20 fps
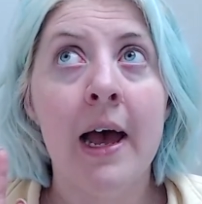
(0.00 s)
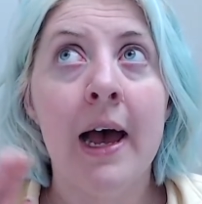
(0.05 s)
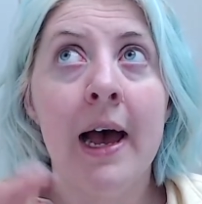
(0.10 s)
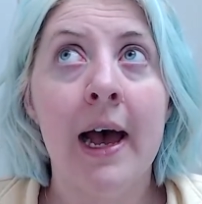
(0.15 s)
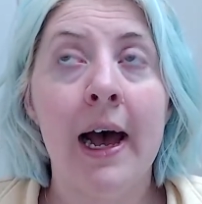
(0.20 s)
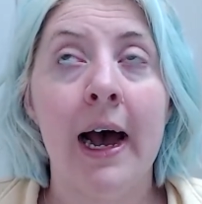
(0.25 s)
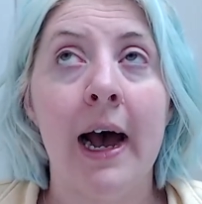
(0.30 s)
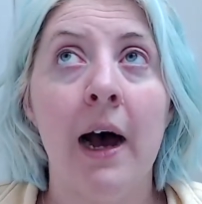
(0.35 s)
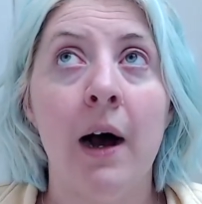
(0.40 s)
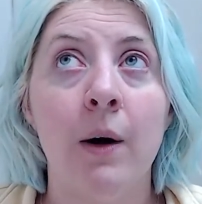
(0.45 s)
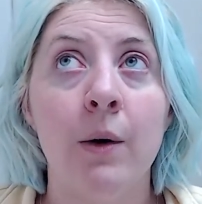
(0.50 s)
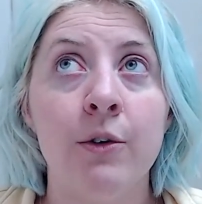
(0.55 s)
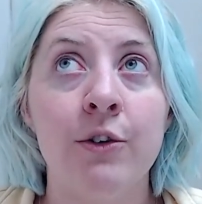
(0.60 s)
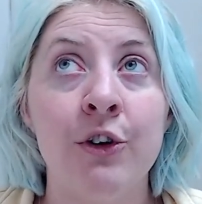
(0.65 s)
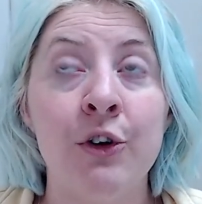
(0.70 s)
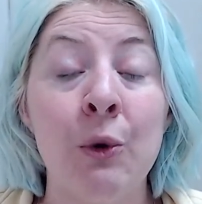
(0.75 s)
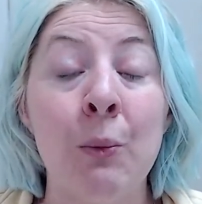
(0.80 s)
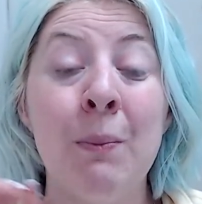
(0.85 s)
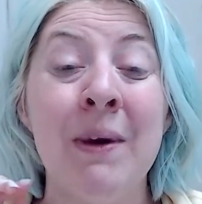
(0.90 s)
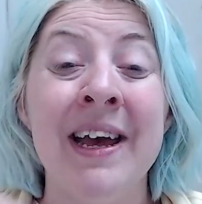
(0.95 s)
how
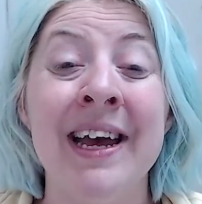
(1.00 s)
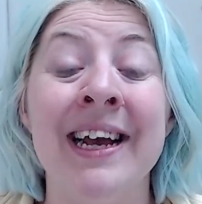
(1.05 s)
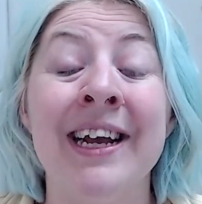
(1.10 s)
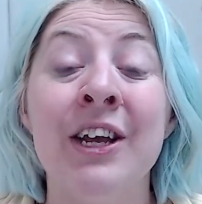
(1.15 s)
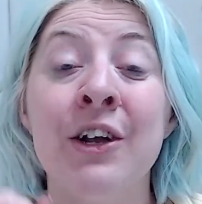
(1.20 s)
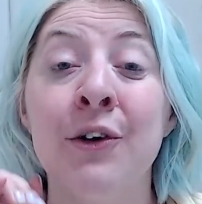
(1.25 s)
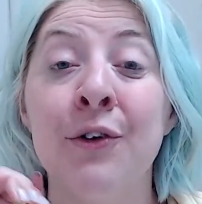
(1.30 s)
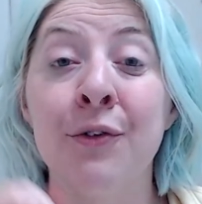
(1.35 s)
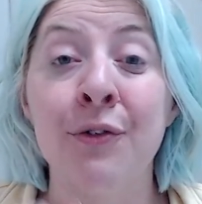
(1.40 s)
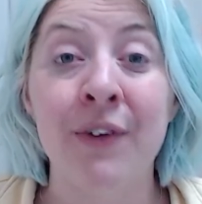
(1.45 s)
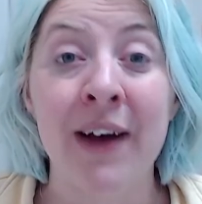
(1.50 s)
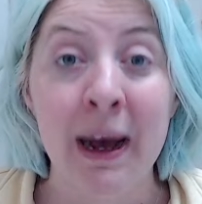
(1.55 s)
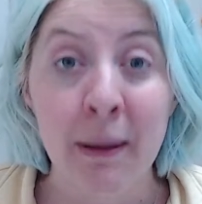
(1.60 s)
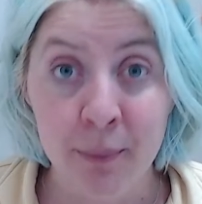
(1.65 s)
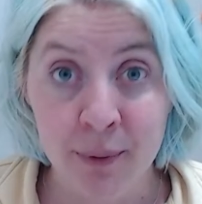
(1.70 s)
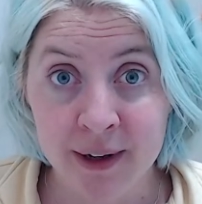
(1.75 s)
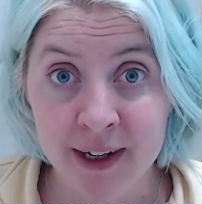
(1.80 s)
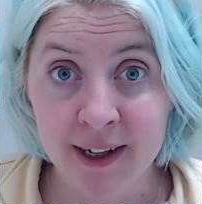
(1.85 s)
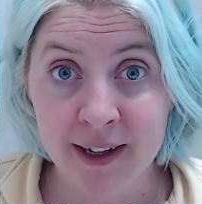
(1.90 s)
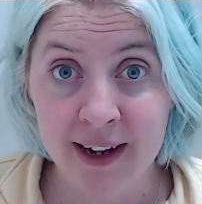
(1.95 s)
to pick your
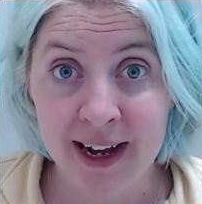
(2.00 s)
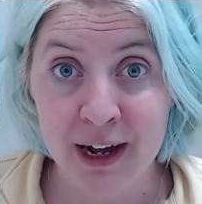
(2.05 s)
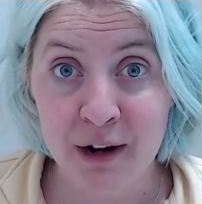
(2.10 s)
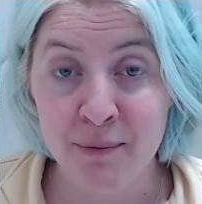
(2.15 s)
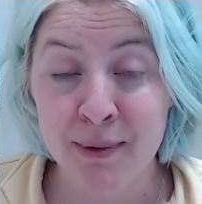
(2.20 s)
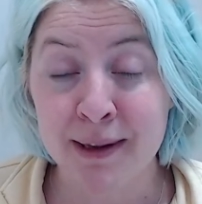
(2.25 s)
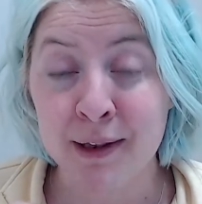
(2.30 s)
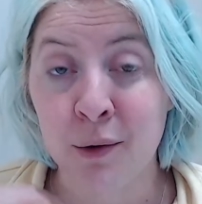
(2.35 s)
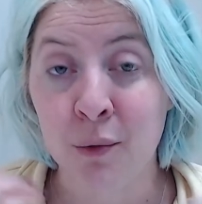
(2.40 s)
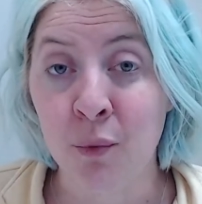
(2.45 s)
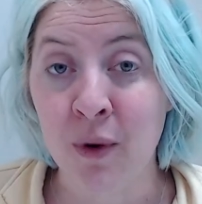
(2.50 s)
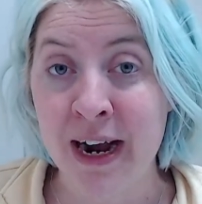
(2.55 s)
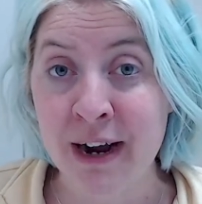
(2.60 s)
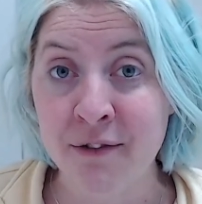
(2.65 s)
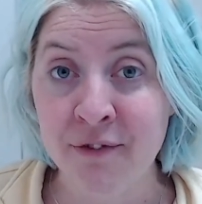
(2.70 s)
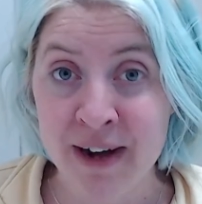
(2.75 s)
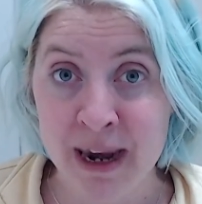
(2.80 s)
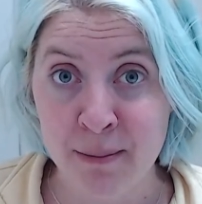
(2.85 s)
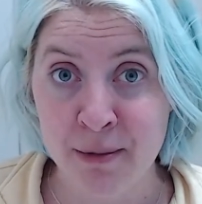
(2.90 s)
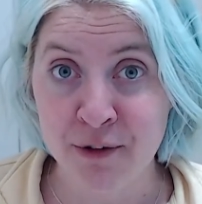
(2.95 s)
fabric, how to pick the right
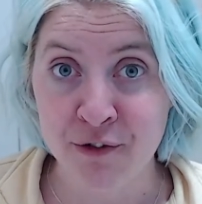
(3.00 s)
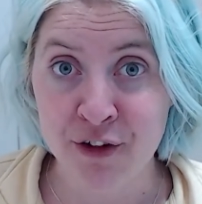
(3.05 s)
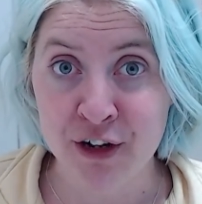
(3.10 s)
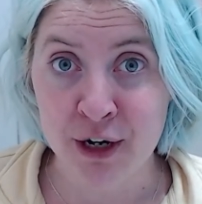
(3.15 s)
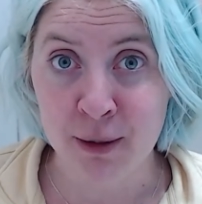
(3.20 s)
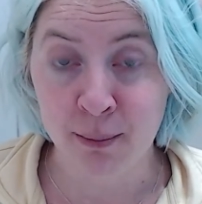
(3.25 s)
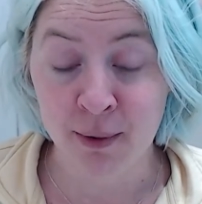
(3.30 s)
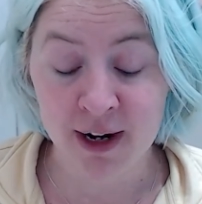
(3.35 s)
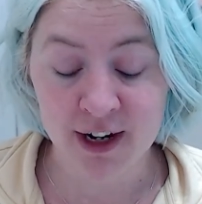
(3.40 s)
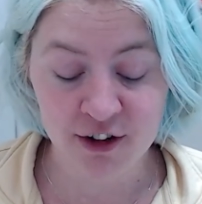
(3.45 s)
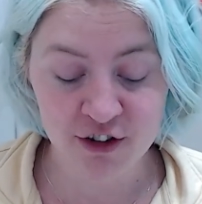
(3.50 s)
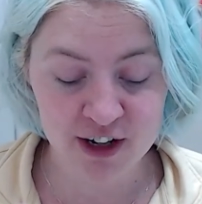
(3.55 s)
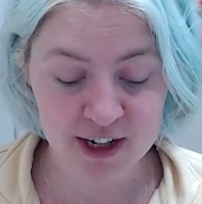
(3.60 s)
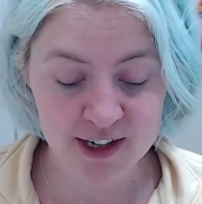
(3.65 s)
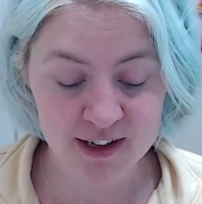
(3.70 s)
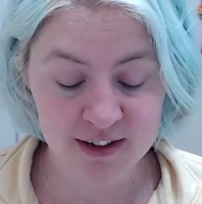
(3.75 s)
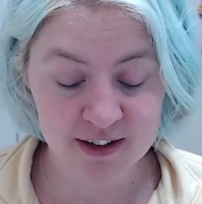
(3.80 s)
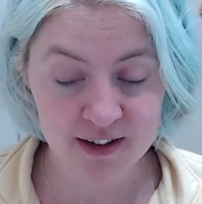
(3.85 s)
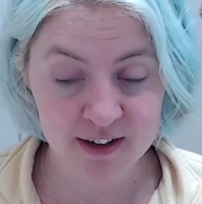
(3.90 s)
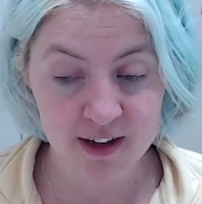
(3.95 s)
fabric for your
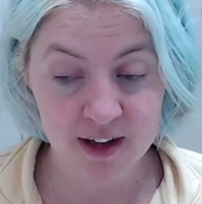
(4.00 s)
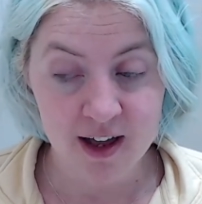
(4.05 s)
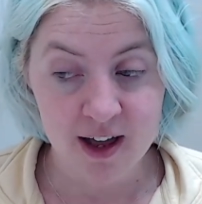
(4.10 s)
project,